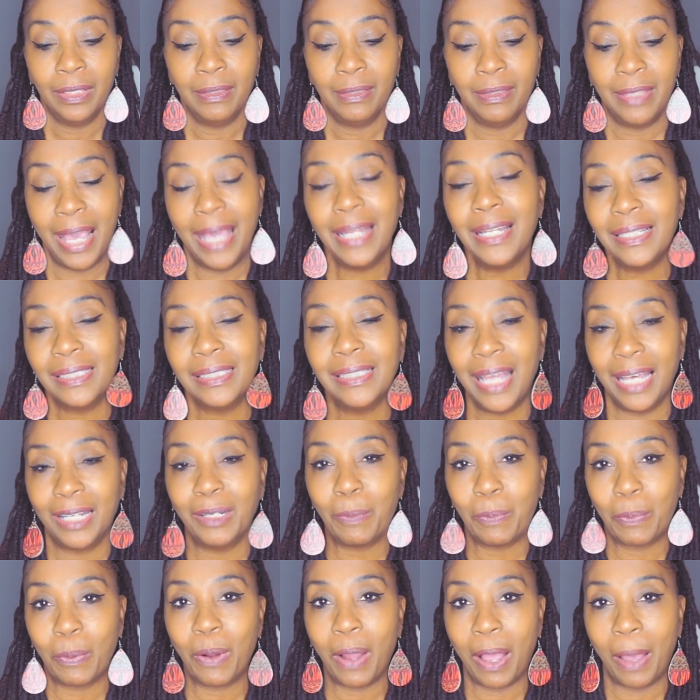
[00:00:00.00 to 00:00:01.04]
That is not
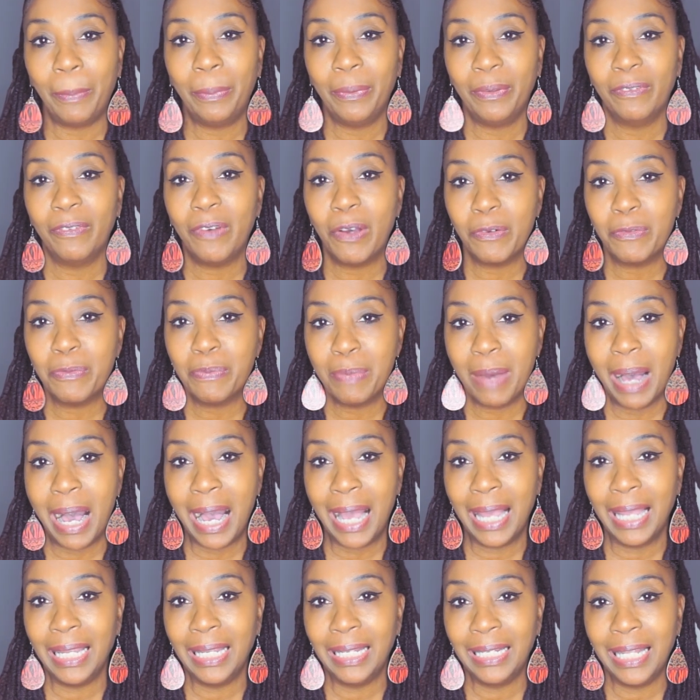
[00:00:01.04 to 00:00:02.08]
a problem of
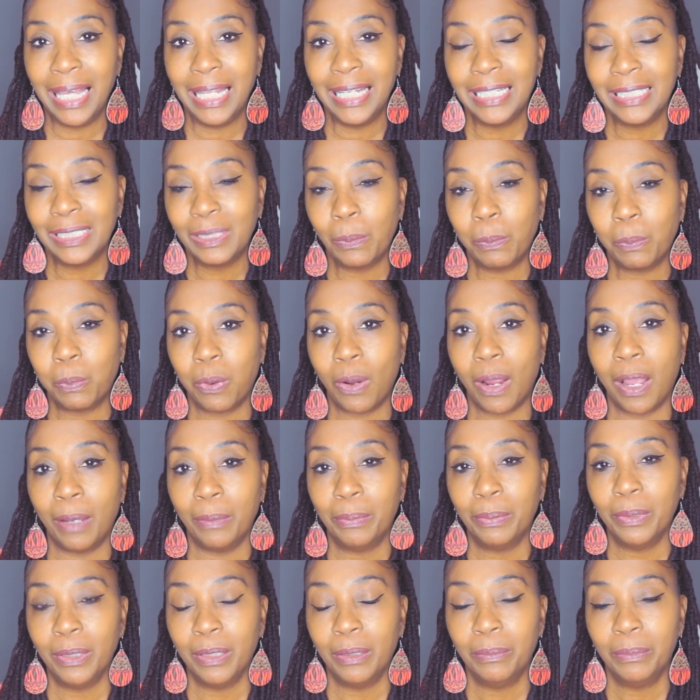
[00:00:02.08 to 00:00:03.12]
mine. That is a
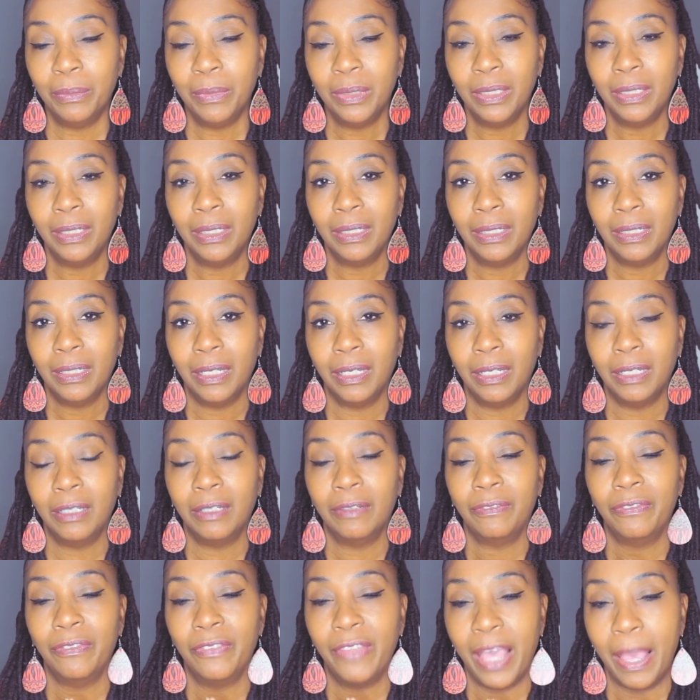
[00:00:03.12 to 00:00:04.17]
problem
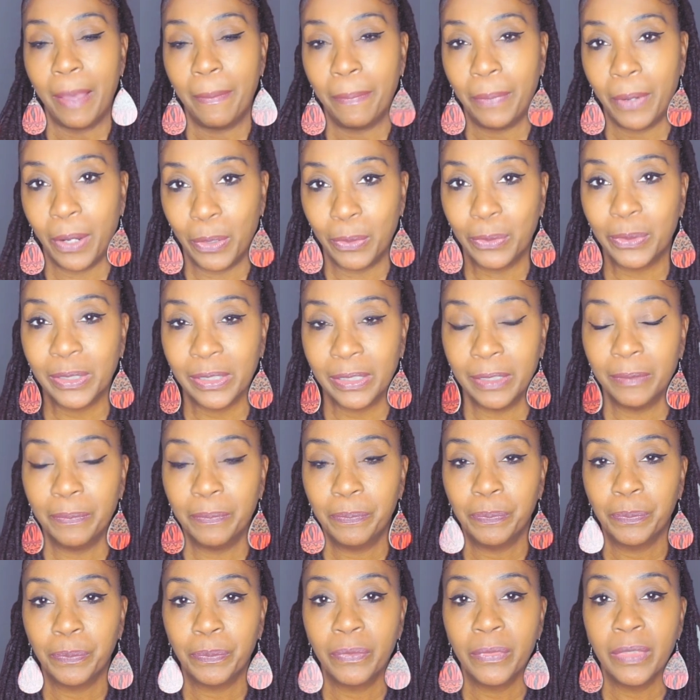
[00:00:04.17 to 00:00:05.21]
of that person.
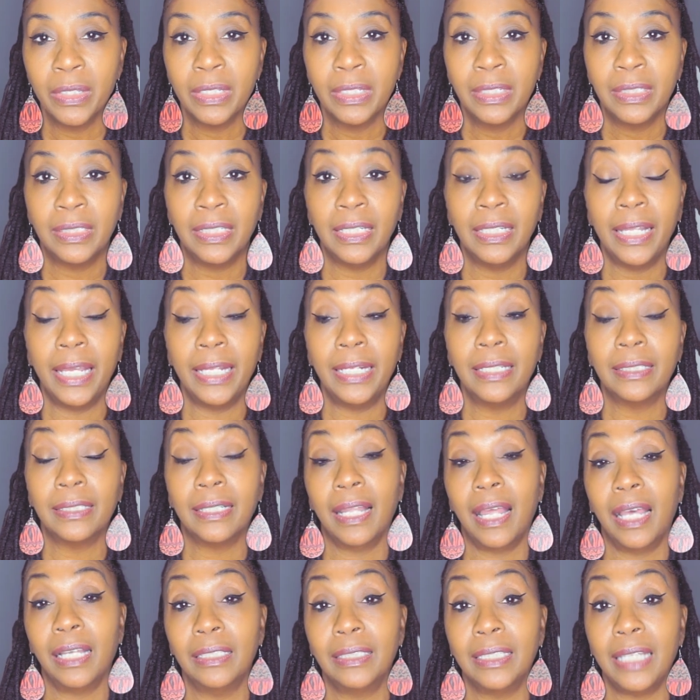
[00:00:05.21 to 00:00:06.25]
See, ladies, a
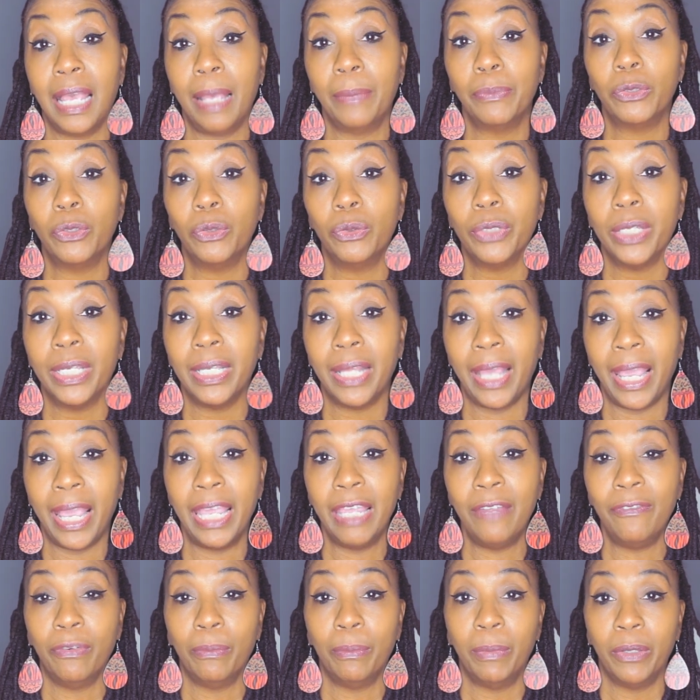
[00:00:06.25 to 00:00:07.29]
lot of times you'll get
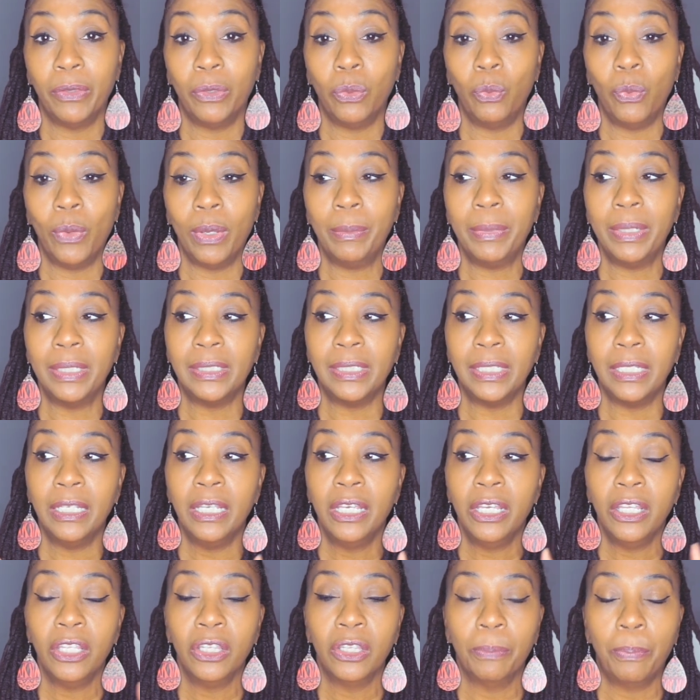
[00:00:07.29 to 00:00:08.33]
hate from other women. See,
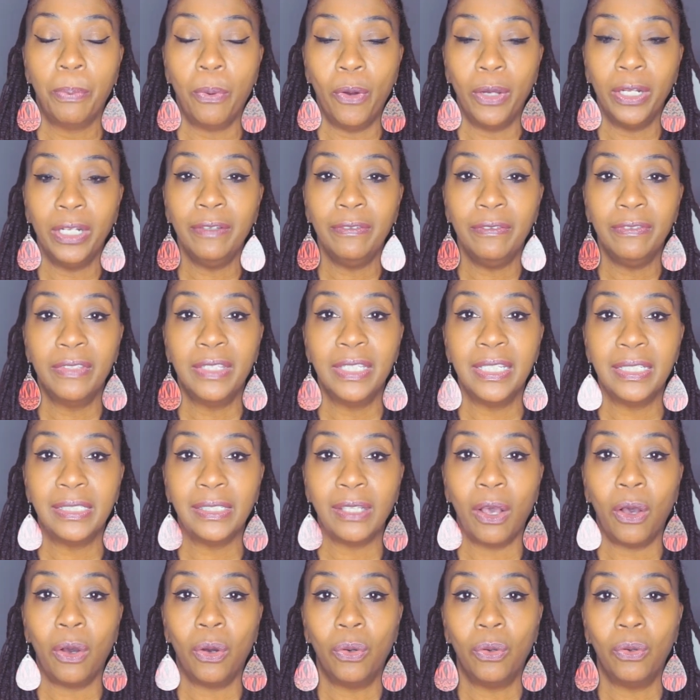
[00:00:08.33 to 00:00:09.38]
the point of this
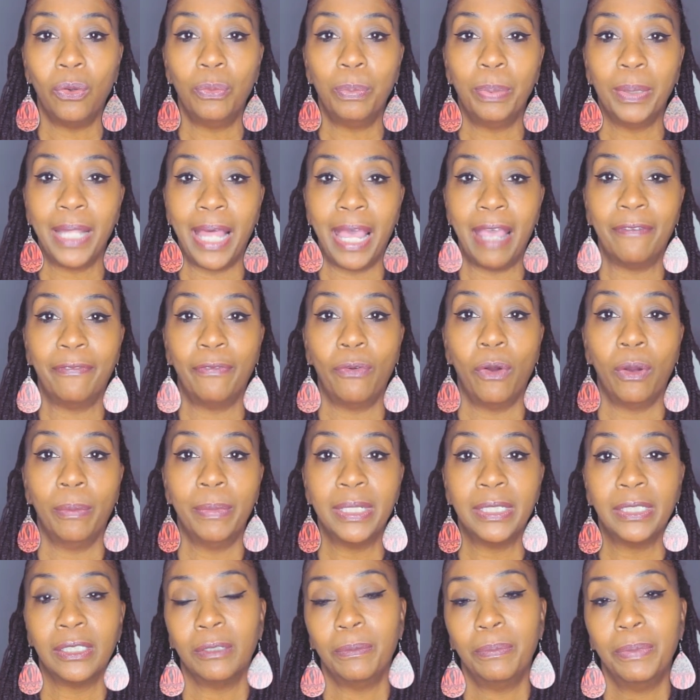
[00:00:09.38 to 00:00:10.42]
whole platform
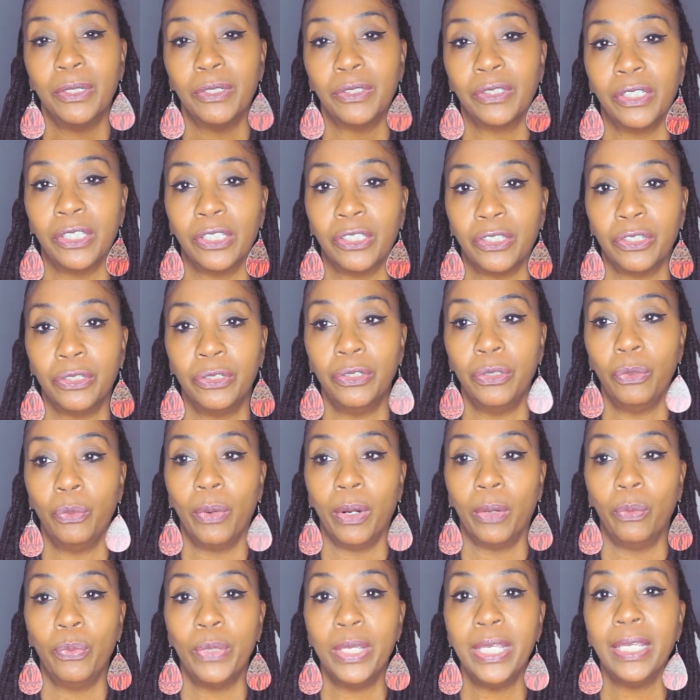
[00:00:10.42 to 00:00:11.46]
is to build sisterhood
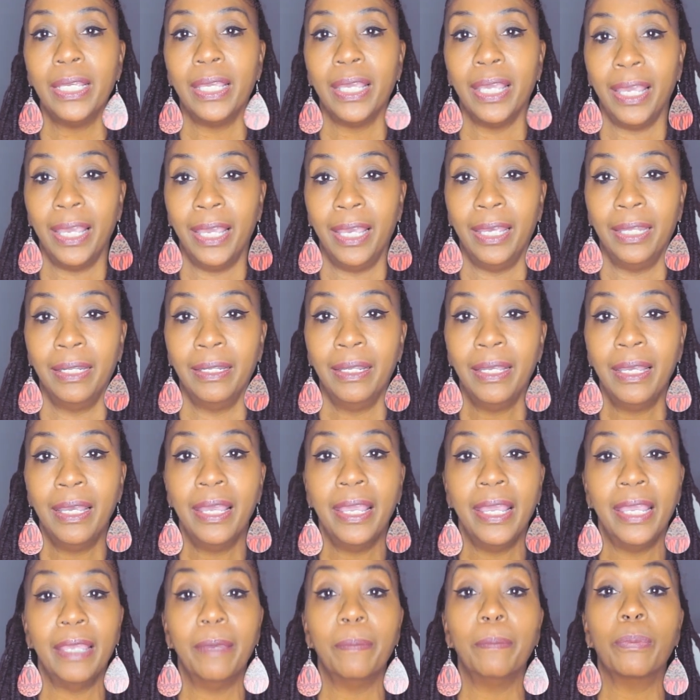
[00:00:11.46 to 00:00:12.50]
where we can
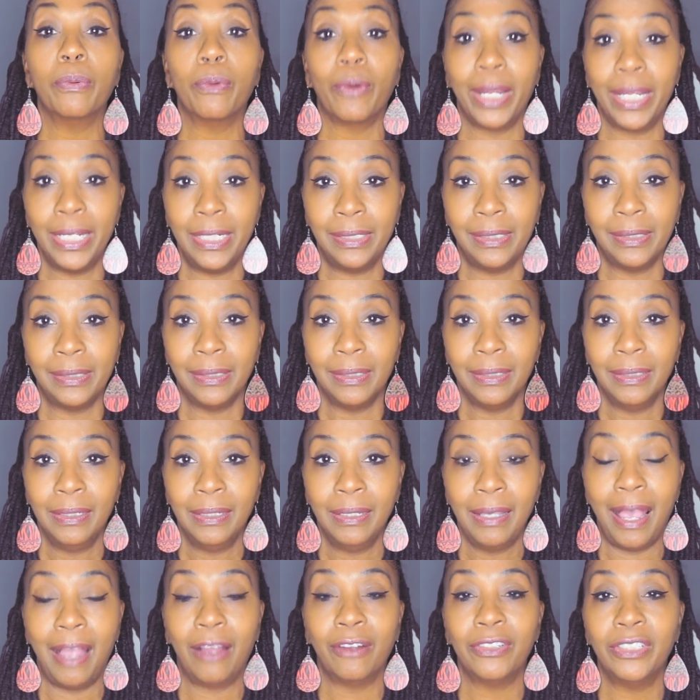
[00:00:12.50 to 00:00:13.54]
embrace
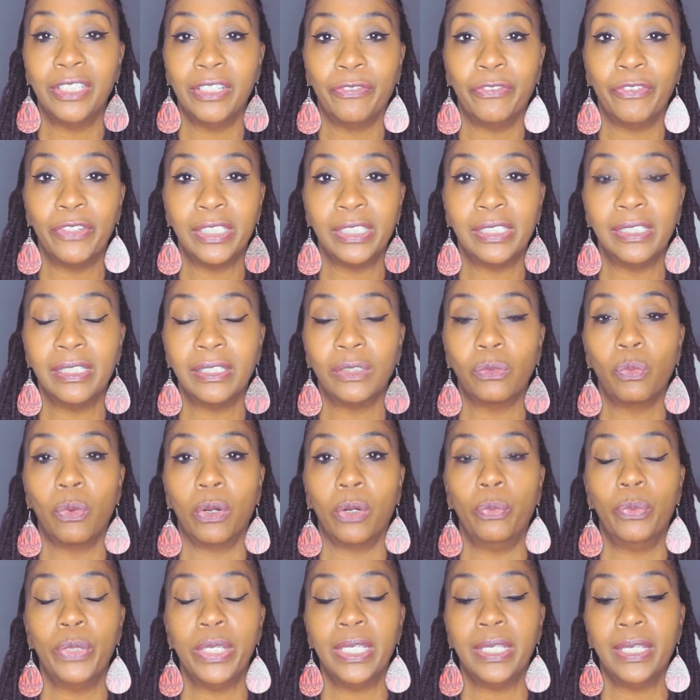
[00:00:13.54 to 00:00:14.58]
our differences,
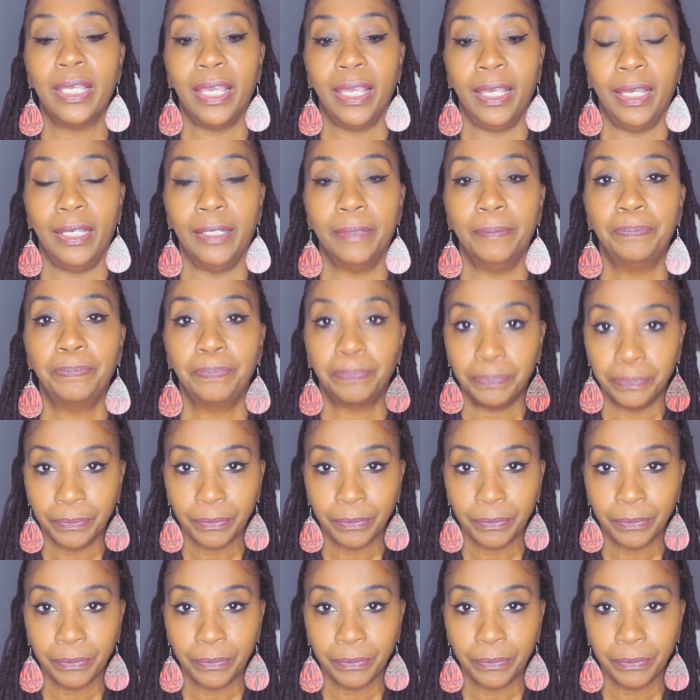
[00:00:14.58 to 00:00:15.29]
where we can